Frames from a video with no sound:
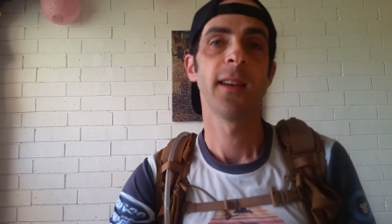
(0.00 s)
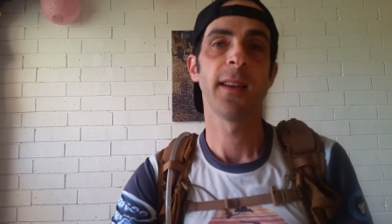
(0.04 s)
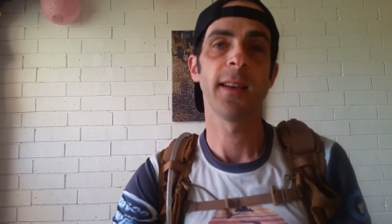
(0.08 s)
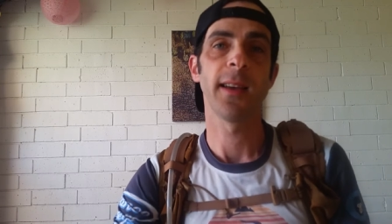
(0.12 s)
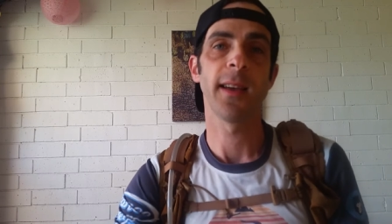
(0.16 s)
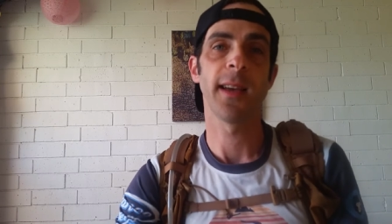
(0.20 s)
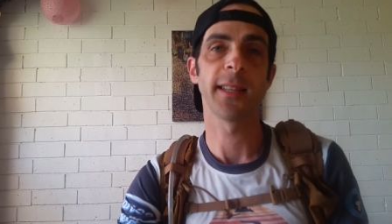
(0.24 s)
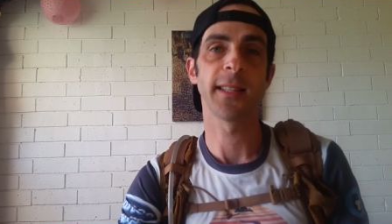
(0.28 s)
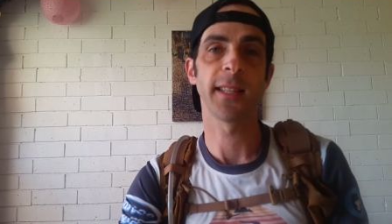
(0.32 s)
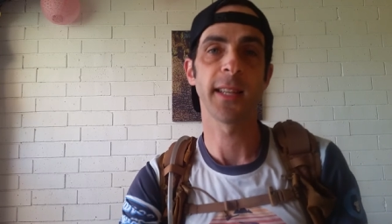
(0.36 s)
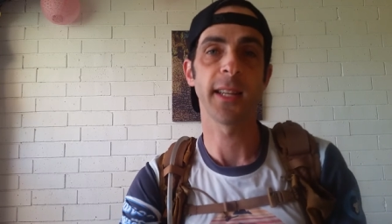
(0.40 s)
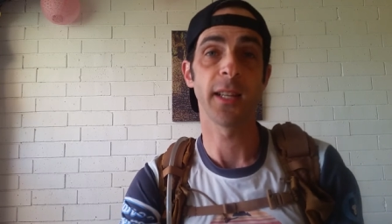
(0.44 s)

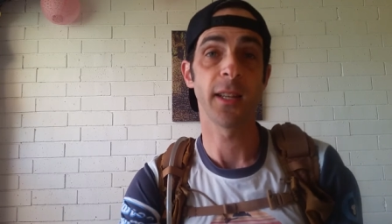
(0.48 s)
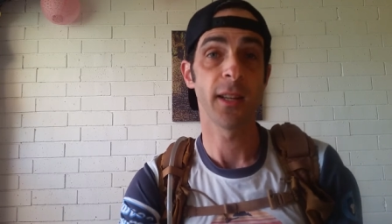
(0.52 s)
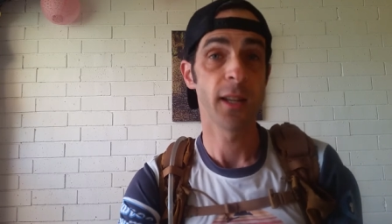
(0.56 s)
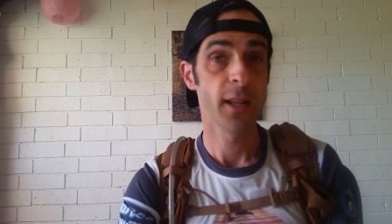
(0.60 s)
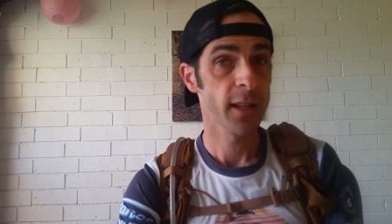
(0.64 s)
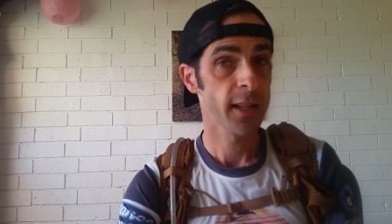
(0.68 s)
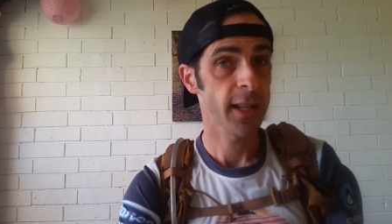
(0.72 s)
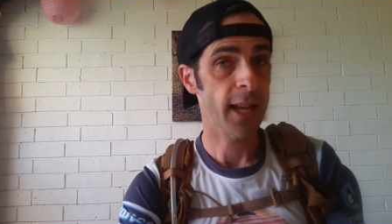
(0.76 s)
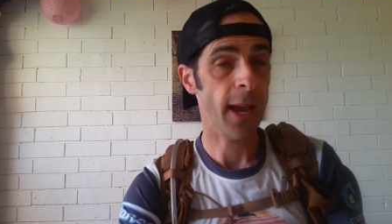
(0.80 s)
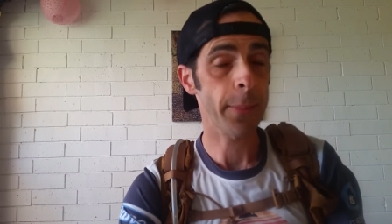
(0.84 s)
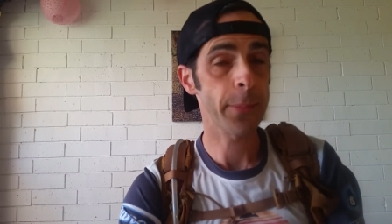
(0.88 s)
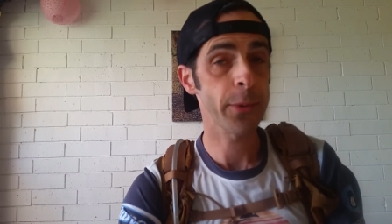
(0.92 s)
as in
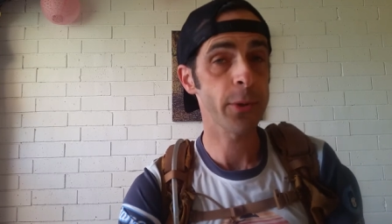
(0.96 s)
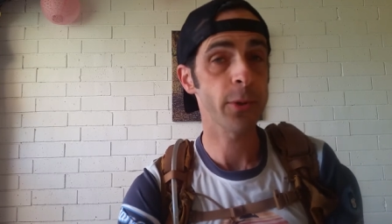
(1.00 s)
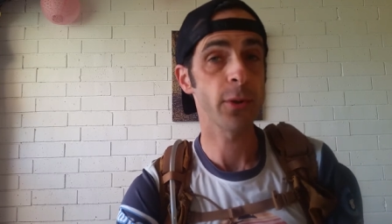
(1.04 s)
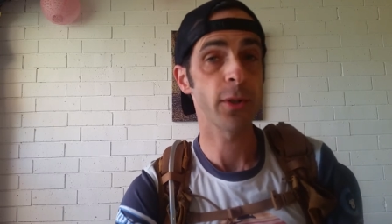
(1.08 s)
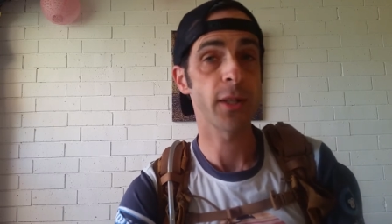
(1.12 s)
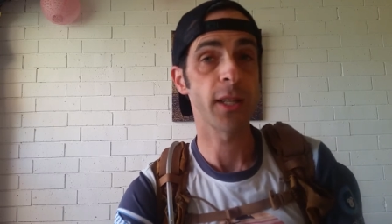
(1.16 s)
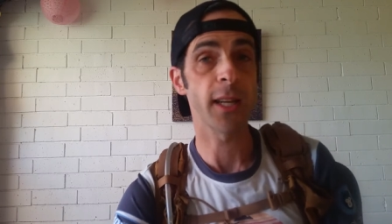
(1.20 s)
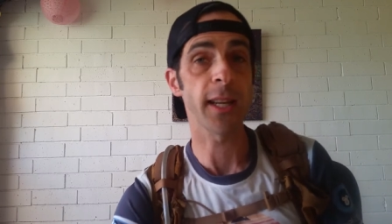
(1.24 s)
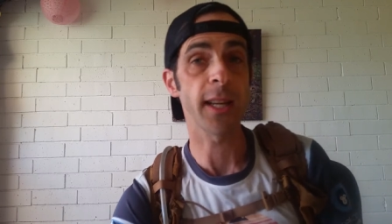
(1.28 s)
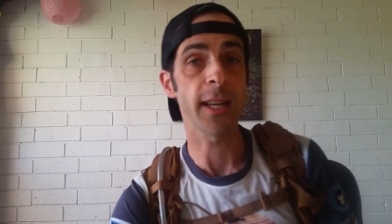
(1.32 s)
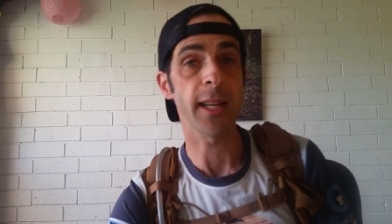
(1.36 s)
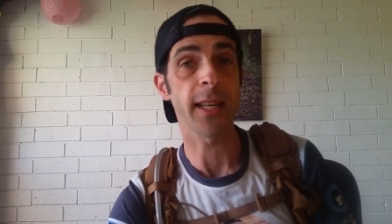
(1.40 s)
capital
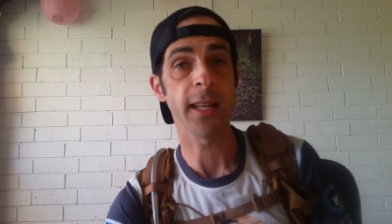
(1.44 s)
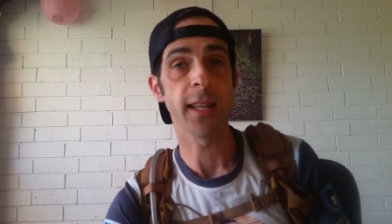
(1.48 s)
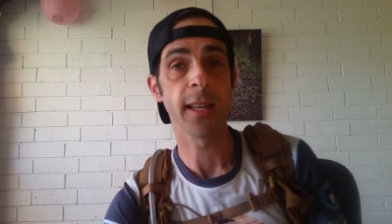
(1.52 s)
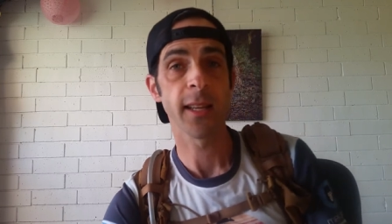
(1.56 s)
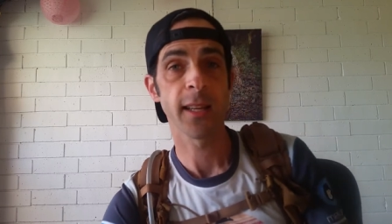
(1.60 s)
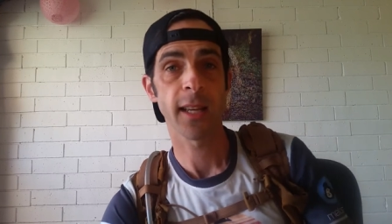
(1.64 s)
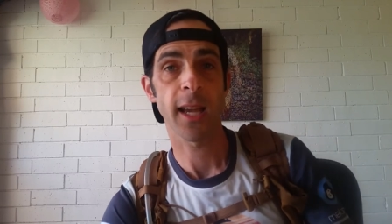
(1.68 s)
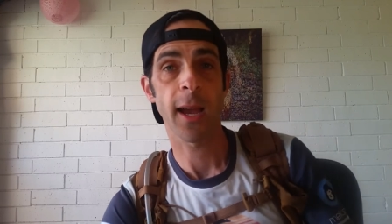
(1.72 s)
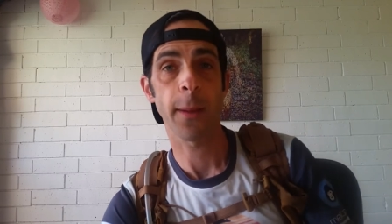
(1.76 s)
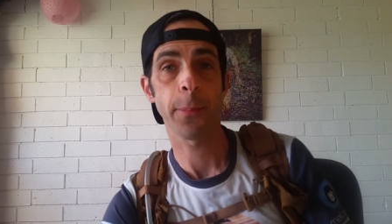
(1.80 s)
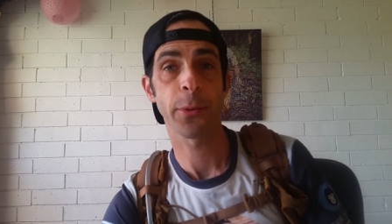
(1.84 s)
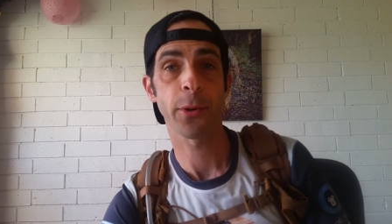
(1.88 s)
D,
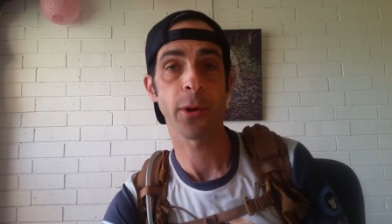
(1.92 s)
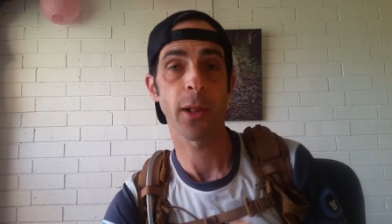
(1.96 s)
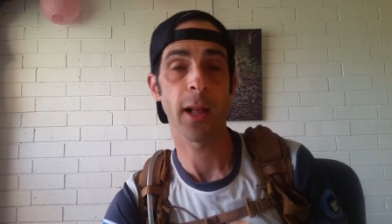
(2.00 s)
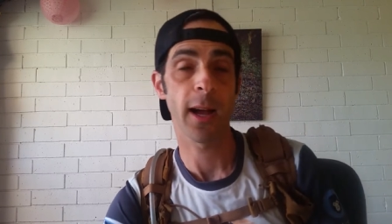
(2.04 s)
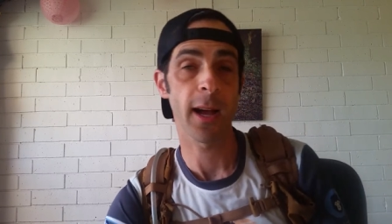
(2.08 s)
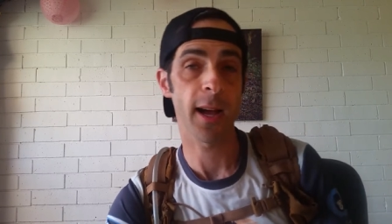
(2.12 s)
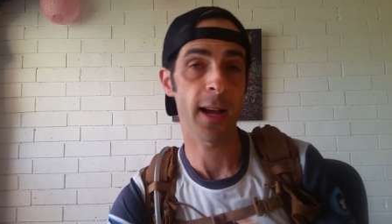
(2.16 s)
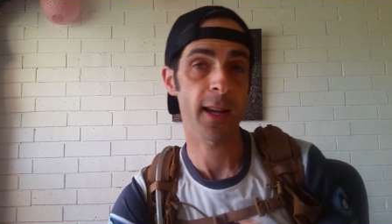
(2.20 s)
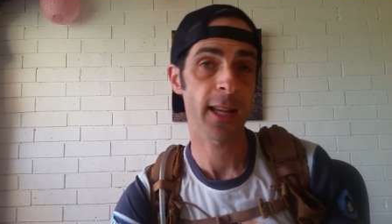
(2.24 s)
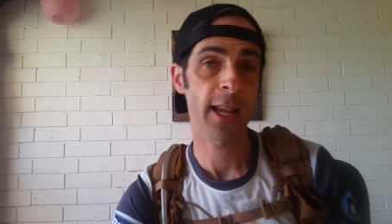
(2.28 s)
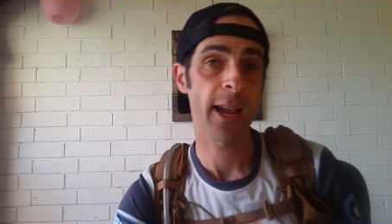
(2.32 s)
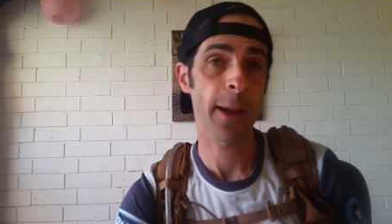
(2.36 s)
capital
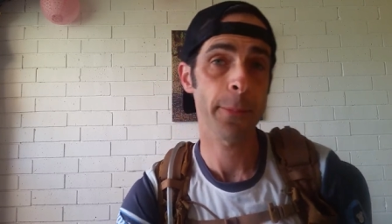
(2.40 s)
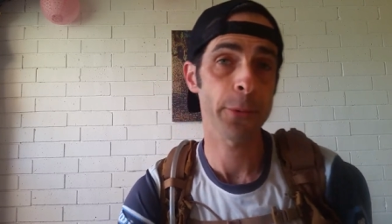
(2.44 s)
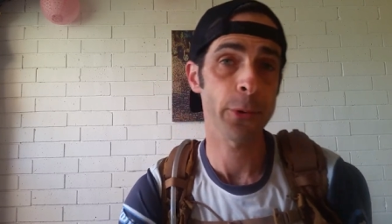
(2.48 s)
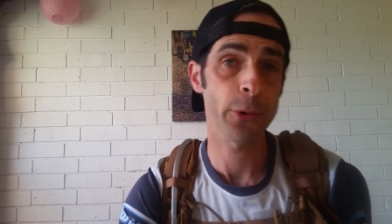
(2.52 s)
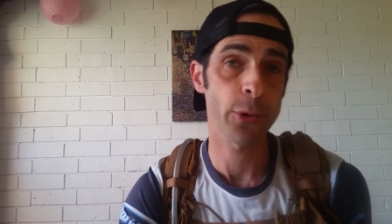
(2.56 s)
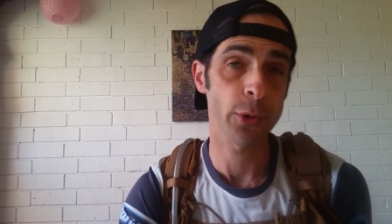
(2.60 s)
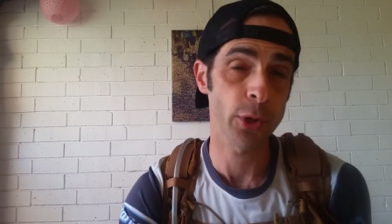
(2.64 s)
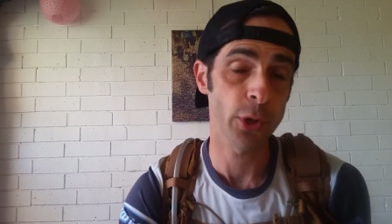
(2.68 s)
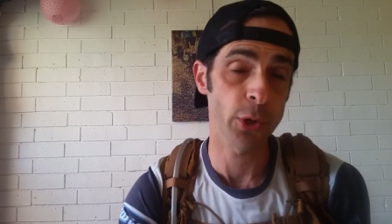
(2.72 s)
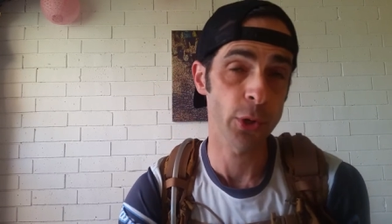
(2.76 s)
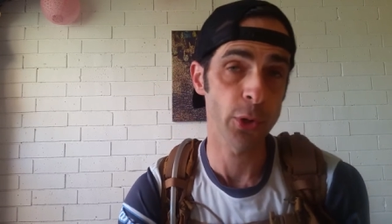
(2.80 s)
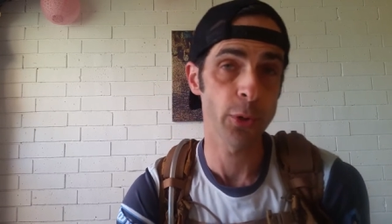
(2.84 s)
R,
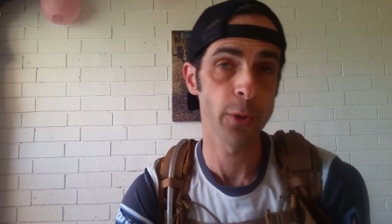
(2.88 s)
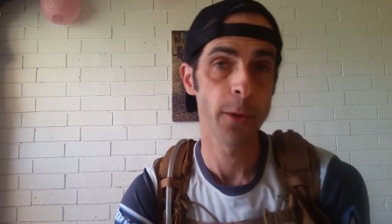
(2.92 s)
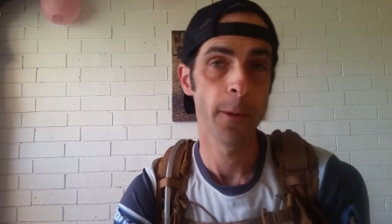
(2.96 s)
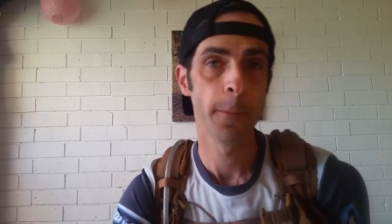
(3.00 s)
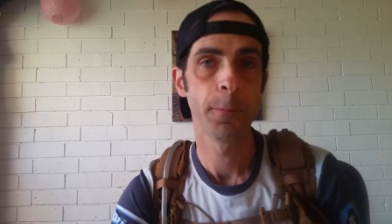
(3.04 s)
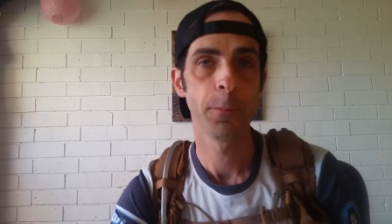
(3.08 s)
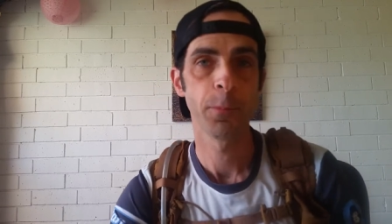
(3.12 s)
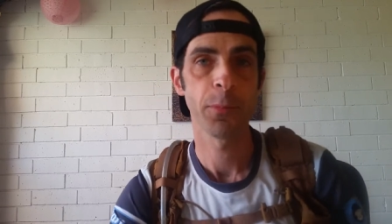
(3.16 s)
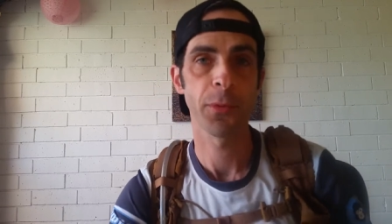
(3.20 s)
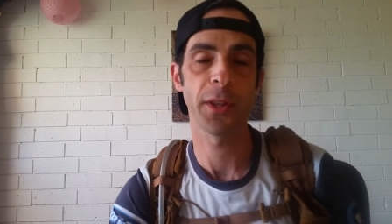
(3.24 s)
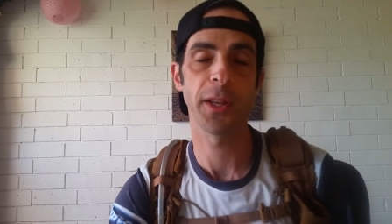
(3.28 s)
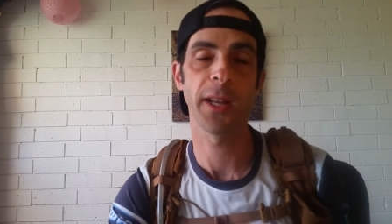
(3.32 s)
capital U,
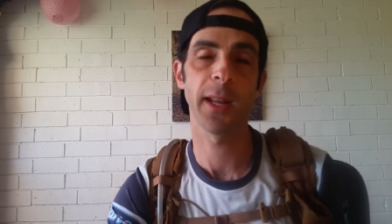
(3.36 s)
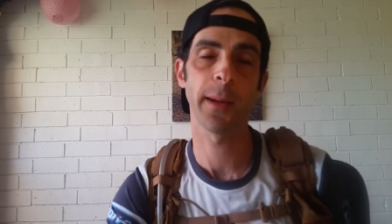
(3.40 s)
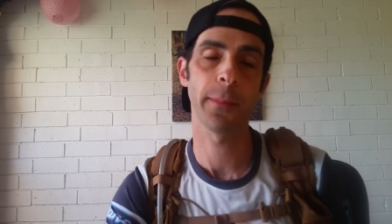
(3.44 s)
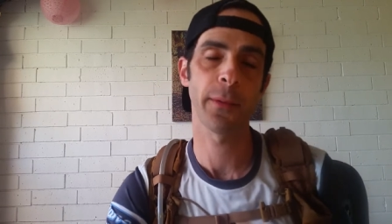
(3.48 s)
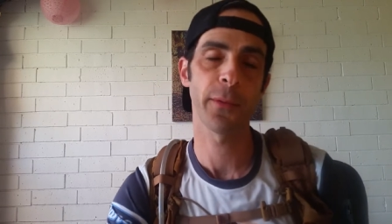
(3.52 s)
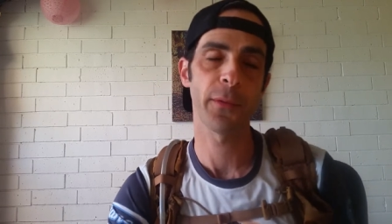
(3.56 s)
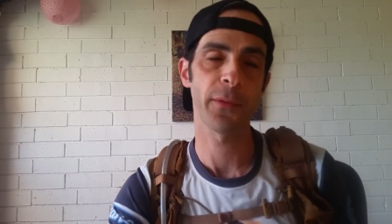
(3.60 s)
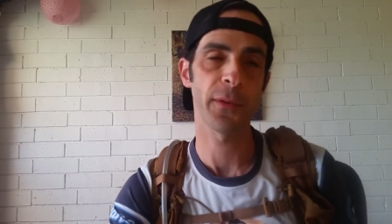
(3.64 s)
the number